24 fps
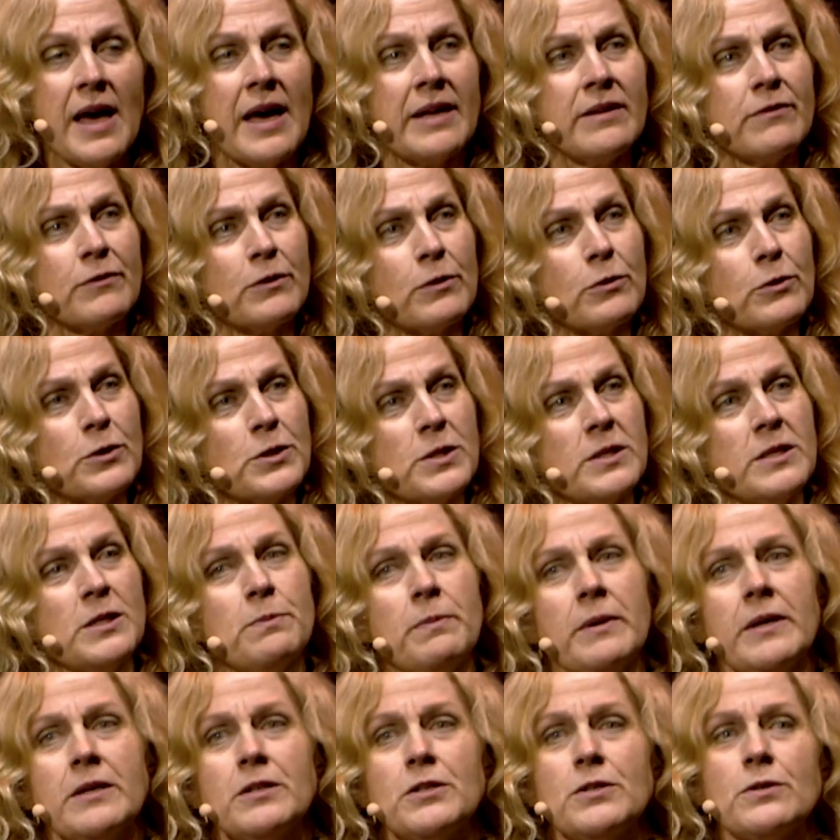And of course, these
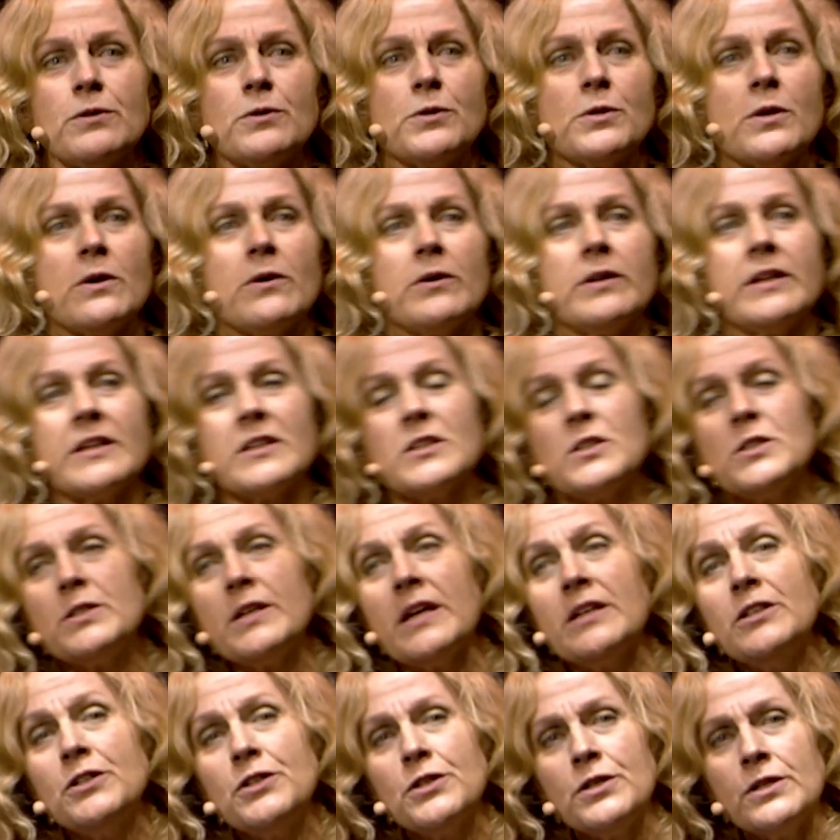pictures are an
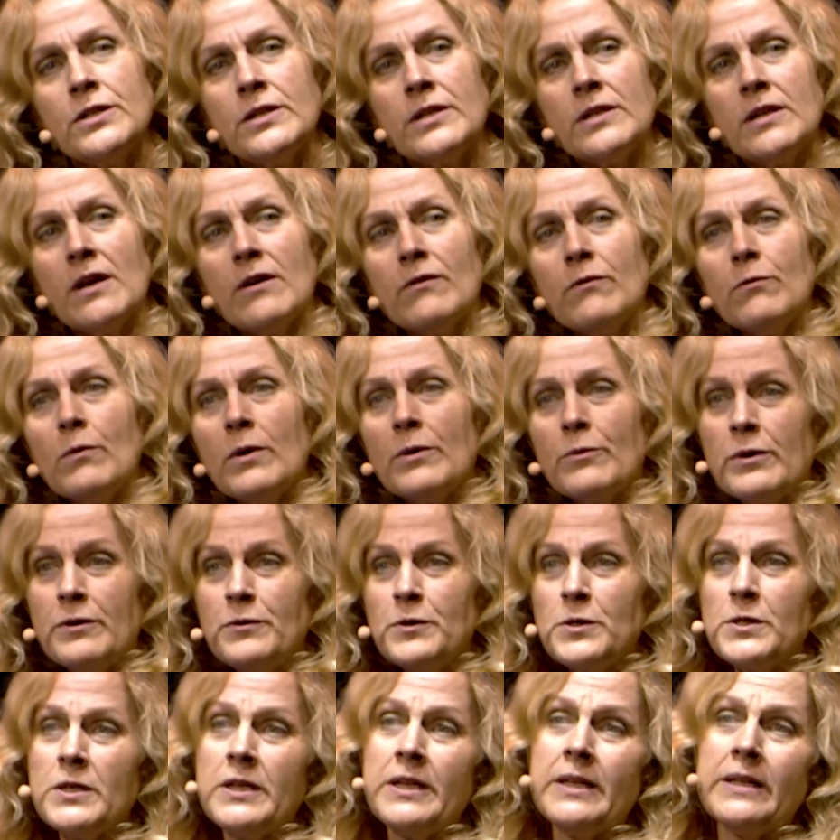extension of what
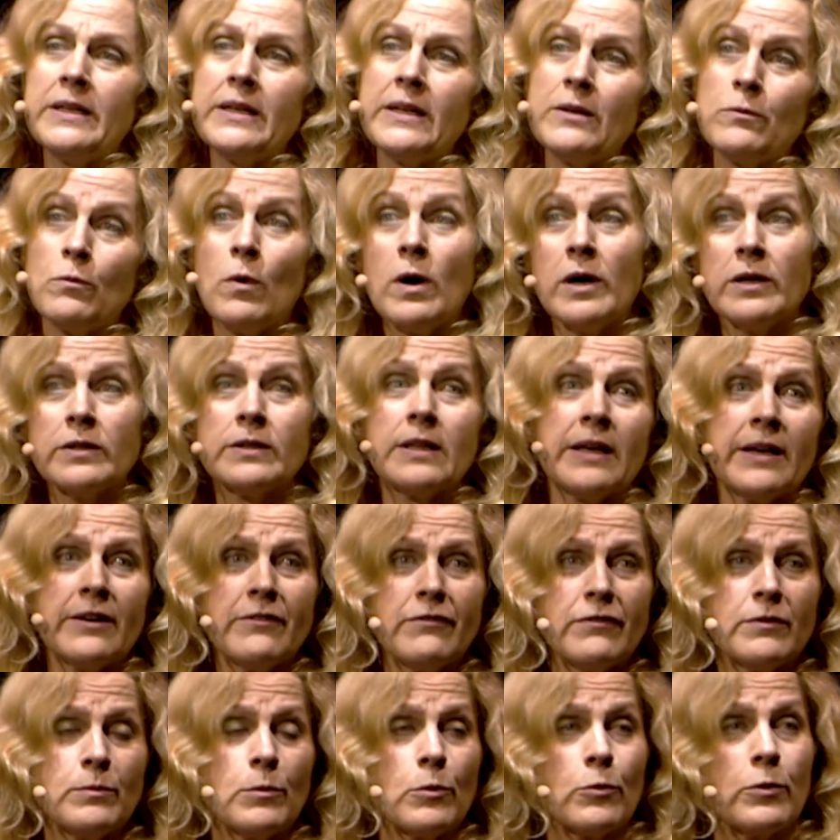we've seen in
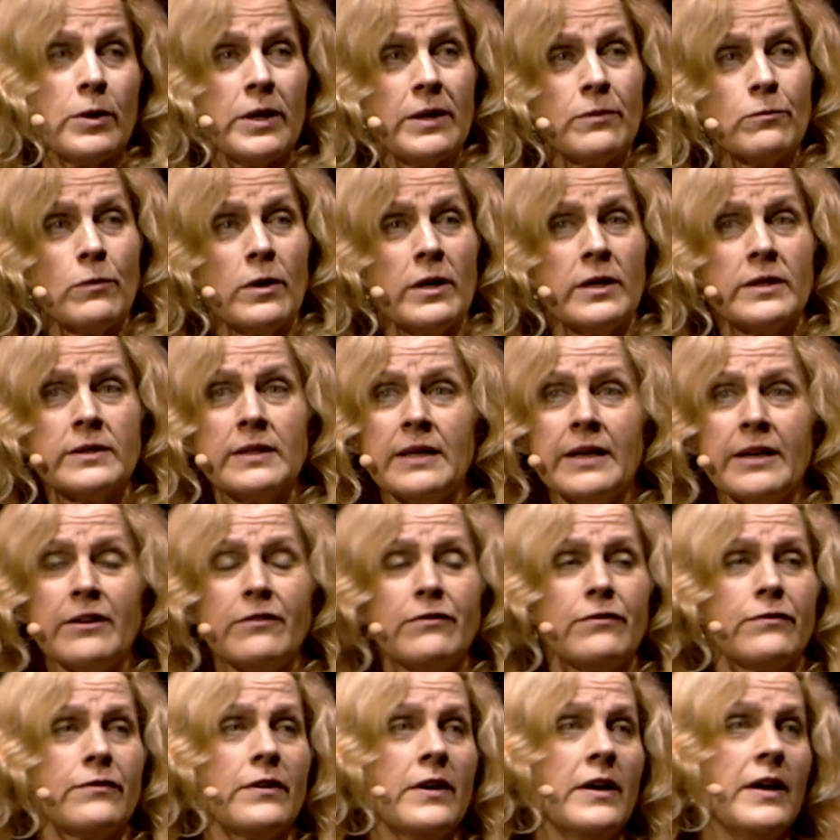wildlife, in marine
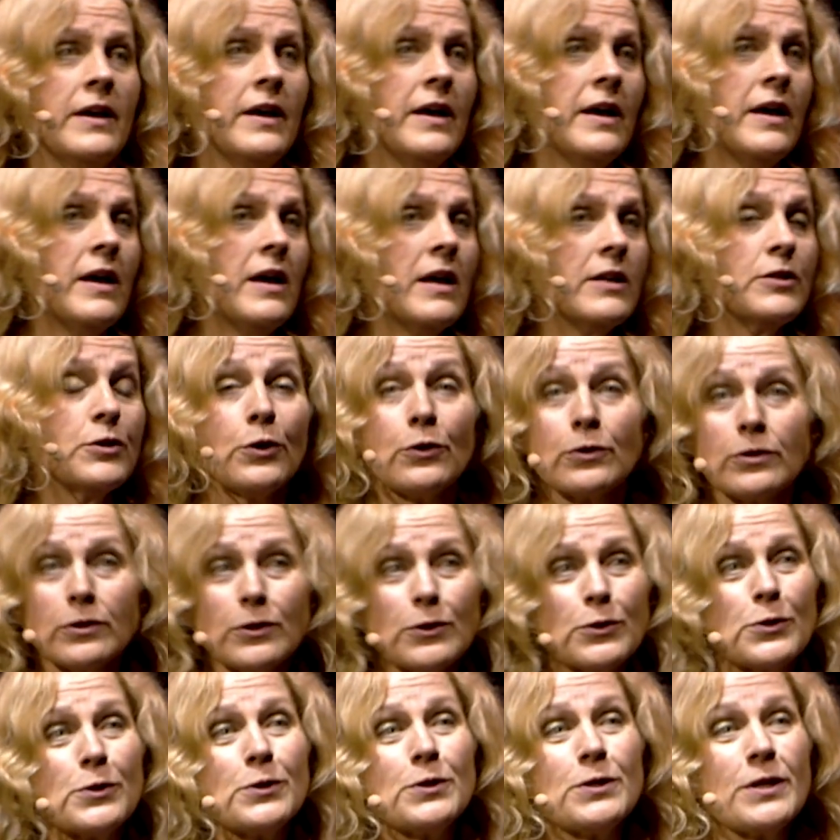wildlife,
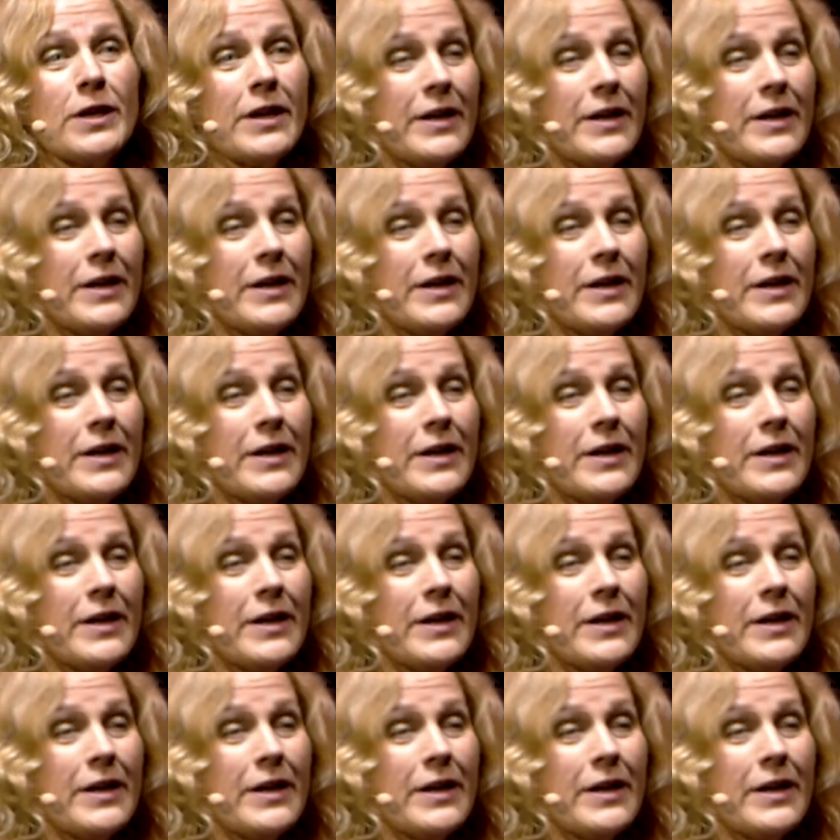turtles,